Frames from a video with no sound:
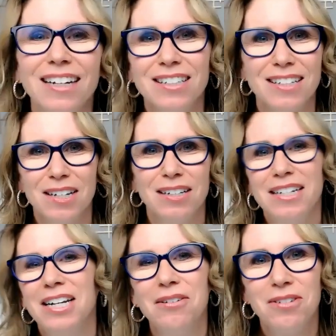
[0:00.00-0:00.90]
and to
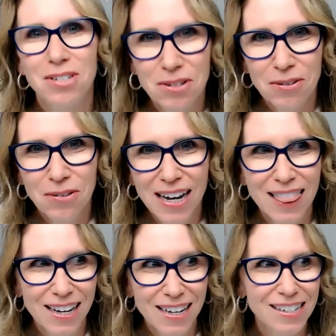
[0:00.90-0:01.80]
you know do yeah. the
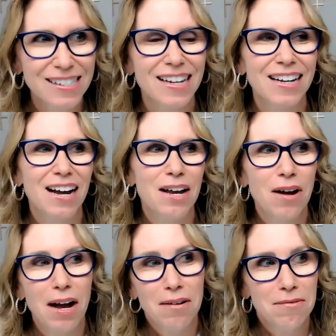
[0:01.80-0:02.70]
right things like i
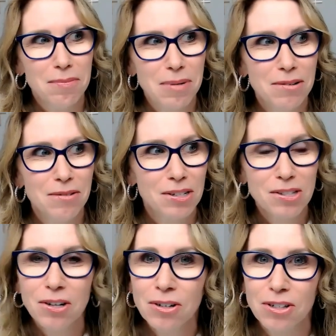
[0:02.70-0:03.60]
i would be
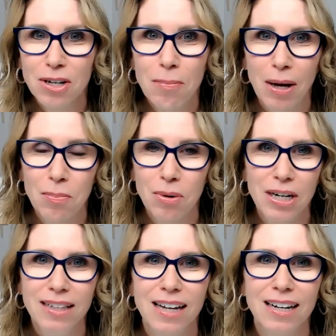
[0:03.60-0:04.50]
concerned about a
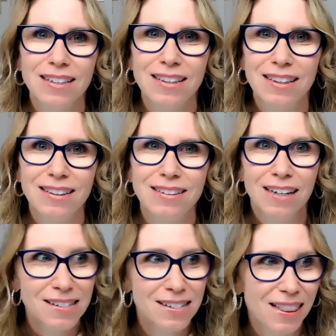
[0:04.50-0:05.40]
brain that
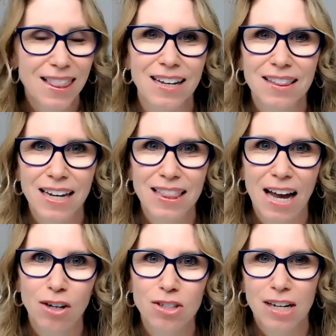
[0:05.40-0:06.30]
doesn't think like
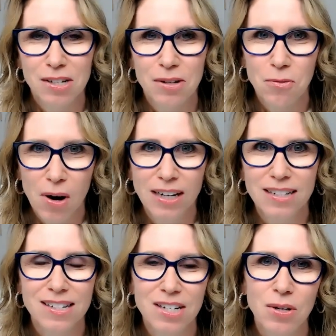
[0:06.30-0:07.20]
that or doesn't
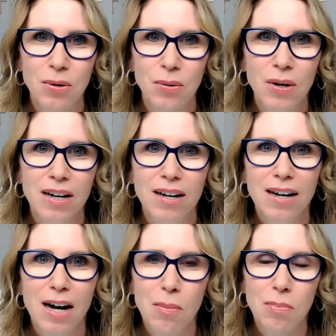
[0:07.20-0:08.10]
want to
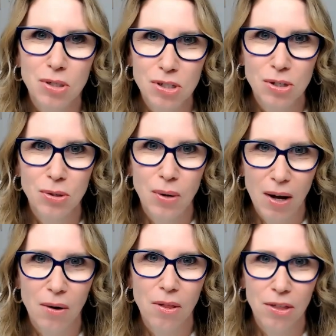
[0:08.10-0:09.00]
pursue
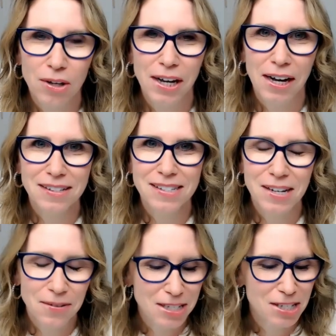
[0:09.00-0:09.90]
health. Yeah.
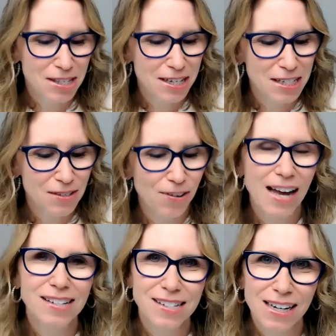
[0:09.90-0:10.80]
So I just think it's
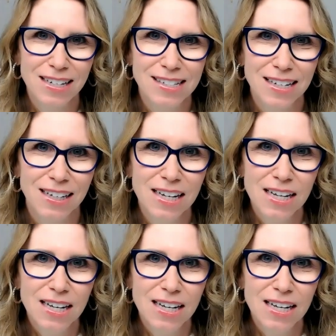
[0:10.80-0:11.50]
fascinating to